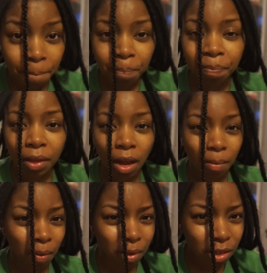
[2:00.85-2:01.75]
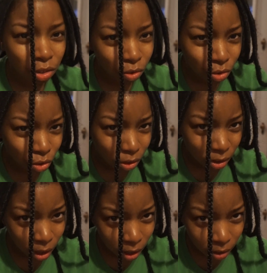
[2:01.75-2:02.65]
box braid for each
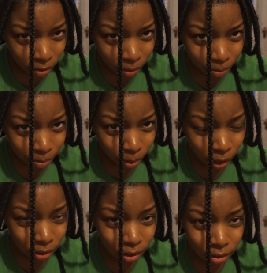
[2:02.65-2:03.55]
lock, braiding it with my